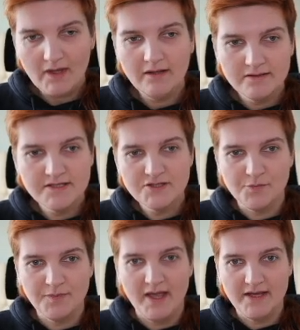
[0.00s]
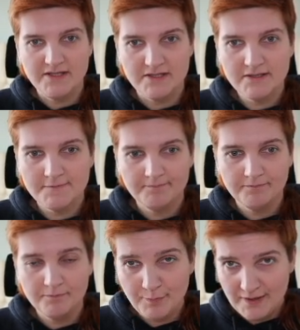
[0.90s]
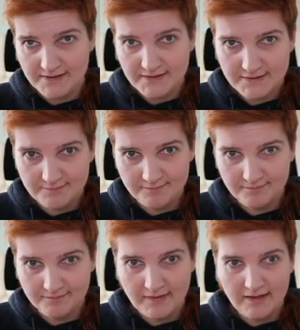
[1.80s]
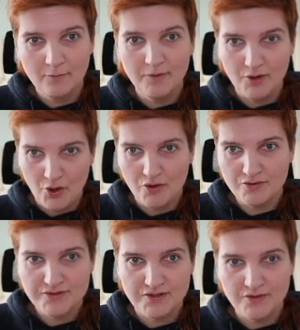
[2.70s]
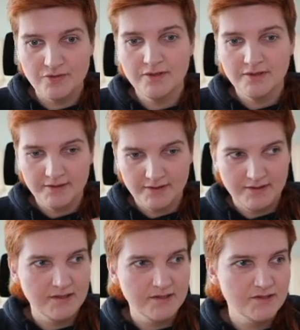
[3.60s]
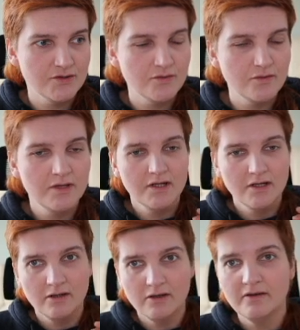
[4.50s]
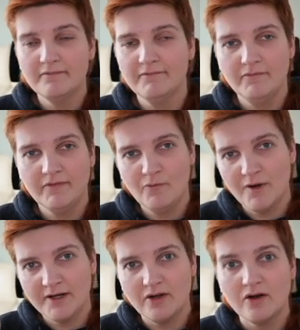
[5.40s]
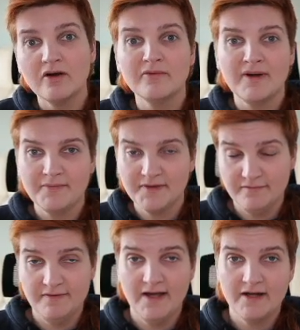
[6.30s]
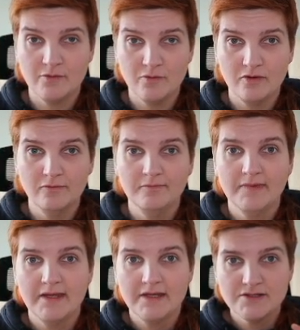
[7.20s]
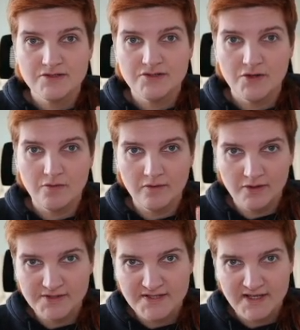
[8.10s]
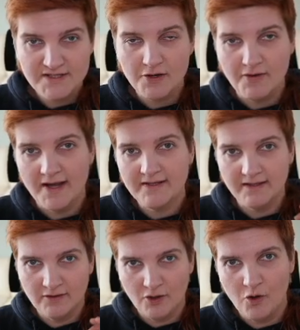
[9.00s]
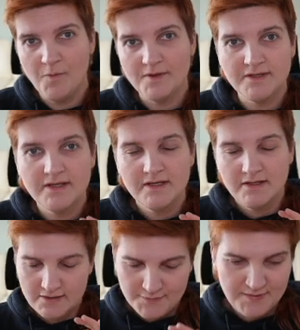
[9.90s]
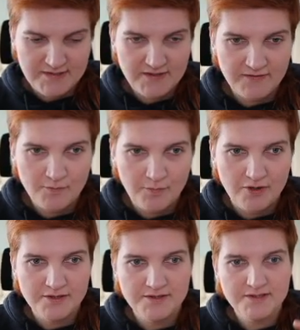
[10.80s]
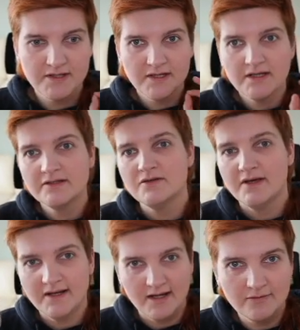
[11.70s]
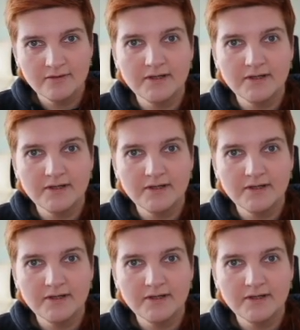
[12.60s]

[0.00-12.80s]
Syntropy Agent, but we also need to work around the firewall. So let's go ahead and open specific ports to allow